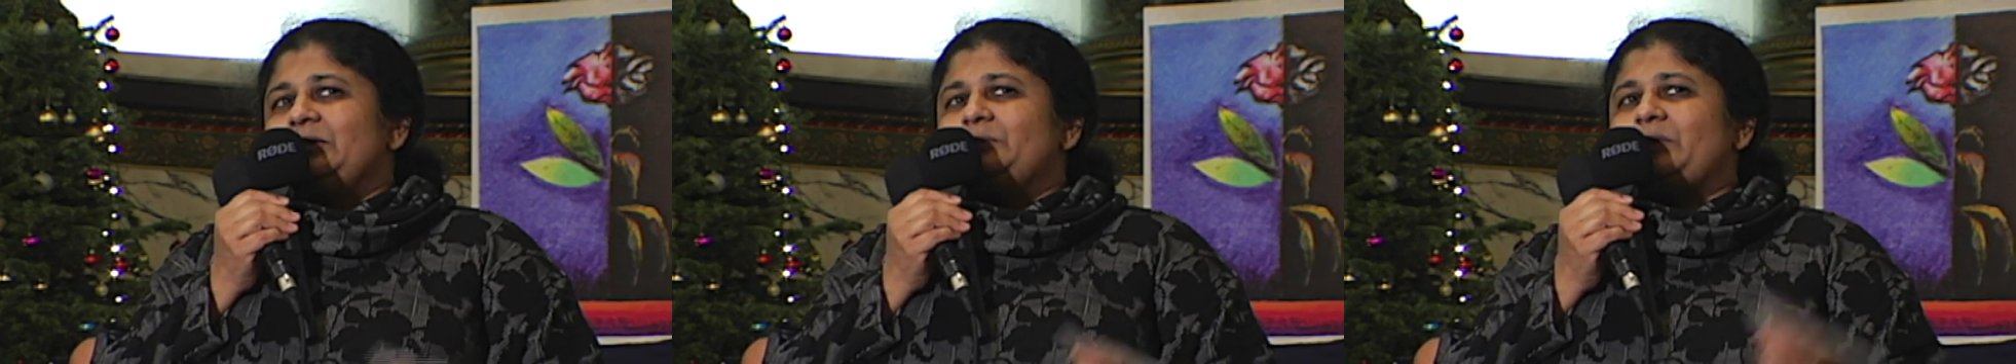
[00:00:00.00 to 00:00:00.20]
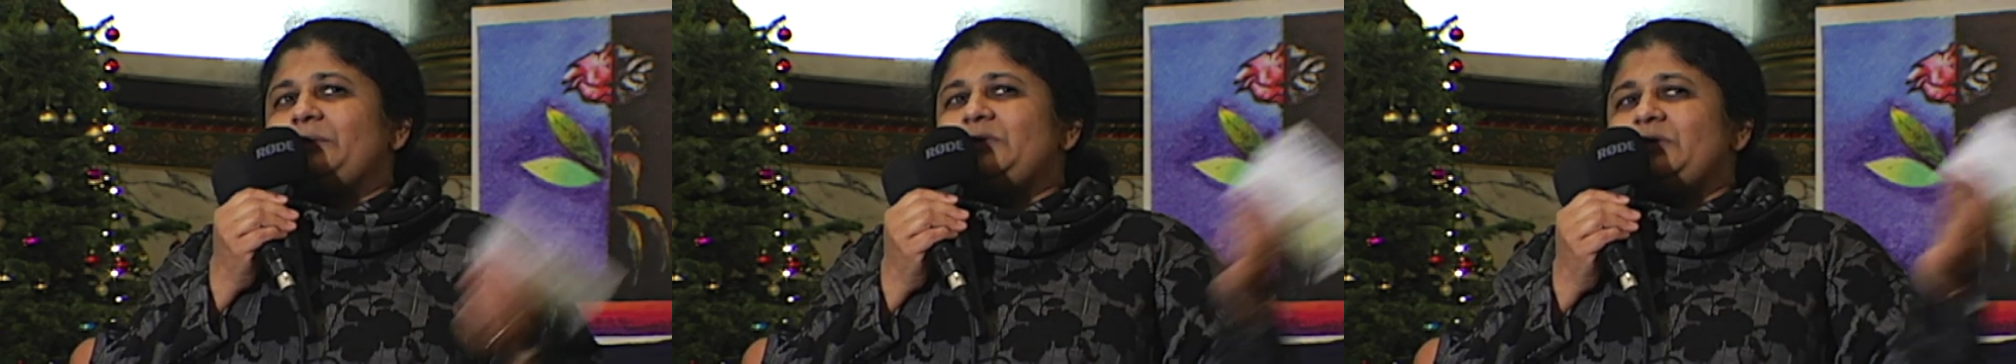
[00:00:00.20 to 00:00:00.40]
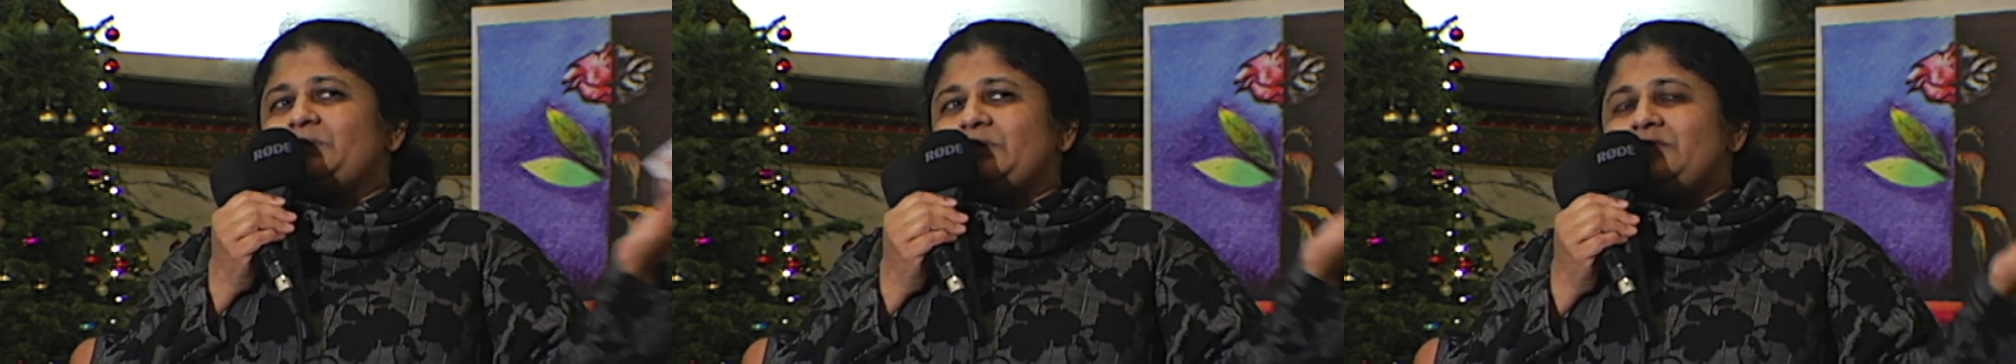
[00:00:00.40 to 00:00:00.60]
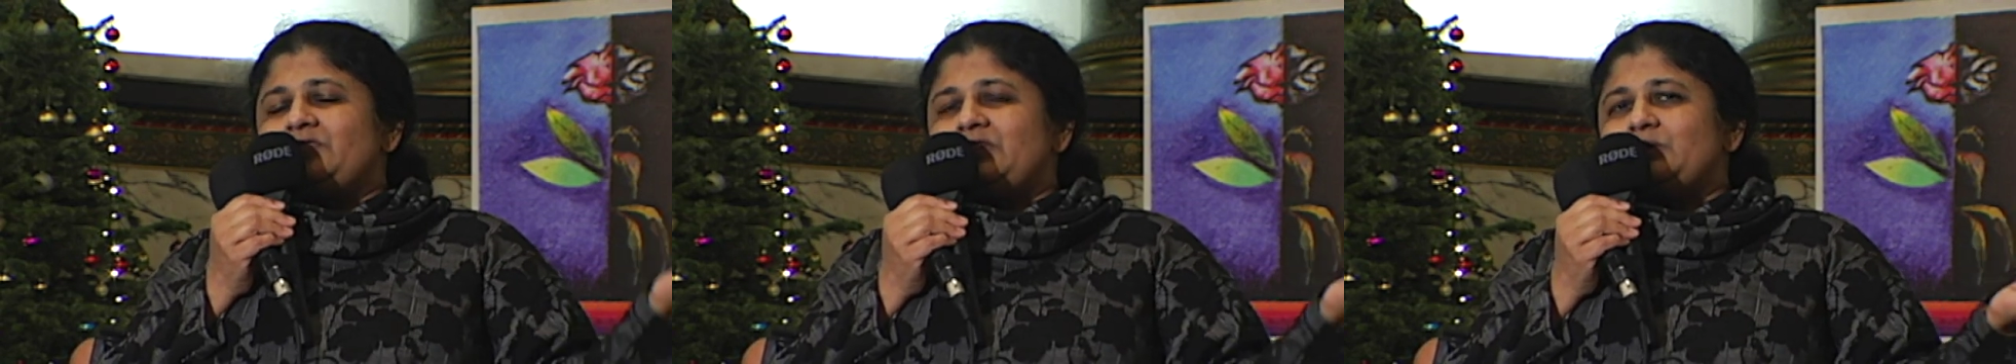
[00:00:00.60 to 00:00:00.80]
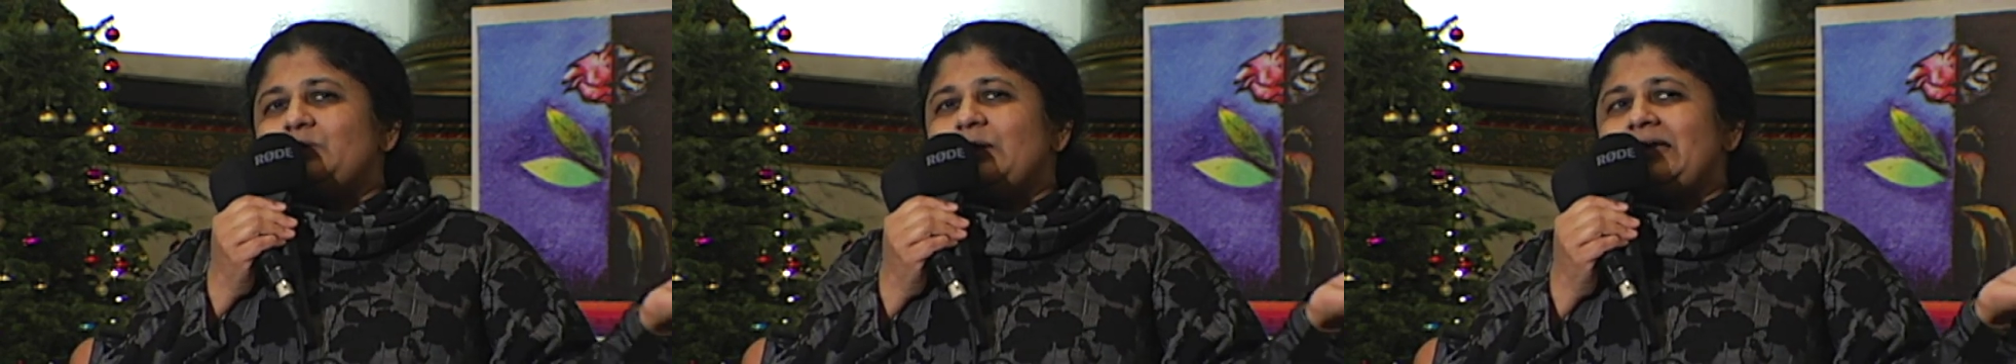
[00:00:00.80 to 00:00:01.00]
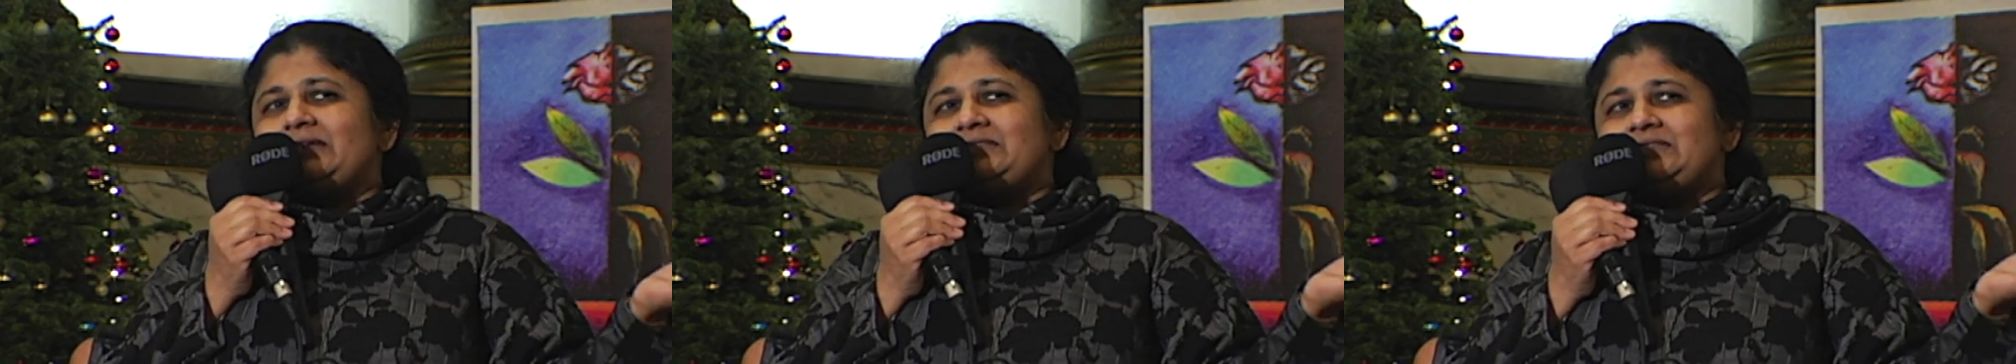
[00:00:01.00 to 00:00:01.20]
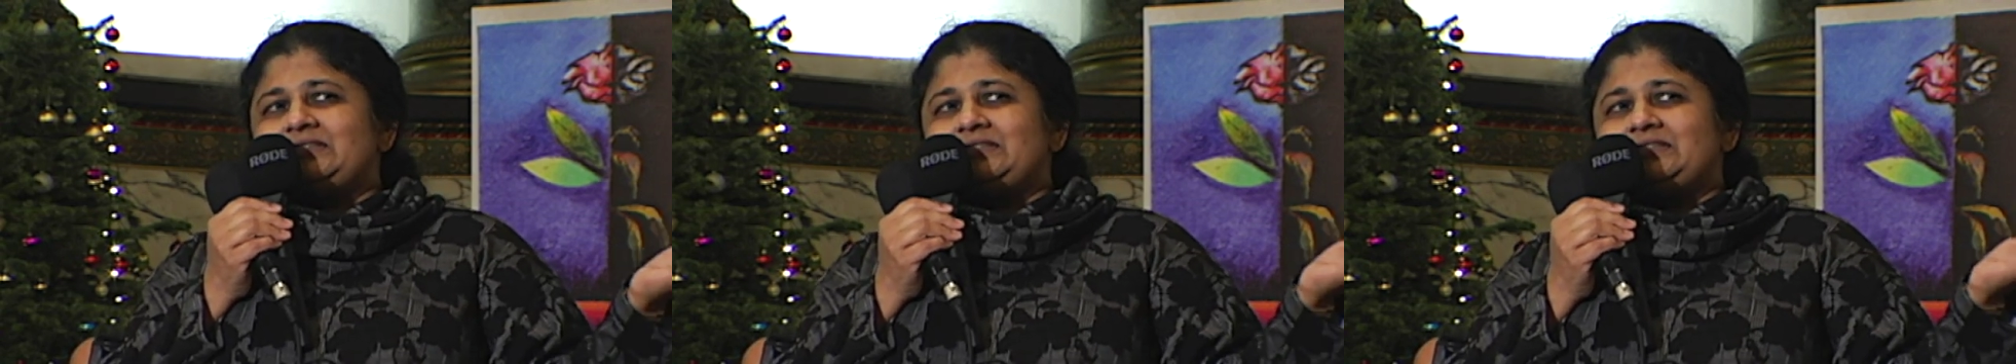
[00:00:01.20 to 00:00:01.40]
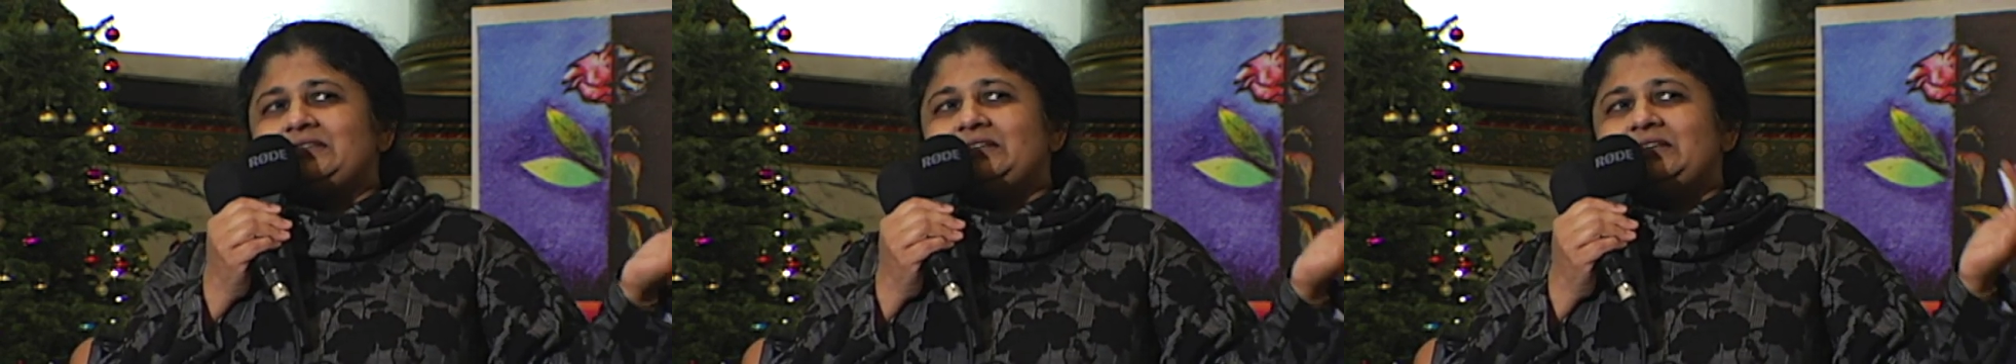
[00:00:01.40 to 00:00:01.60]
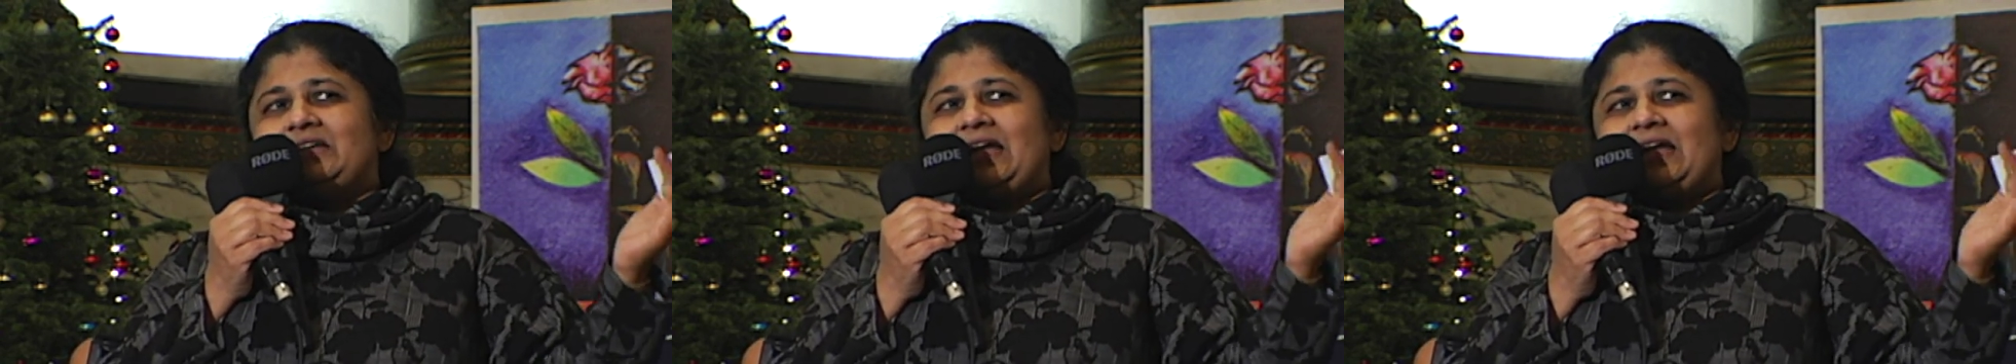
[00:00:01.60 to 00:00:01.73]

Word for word: by people in the US,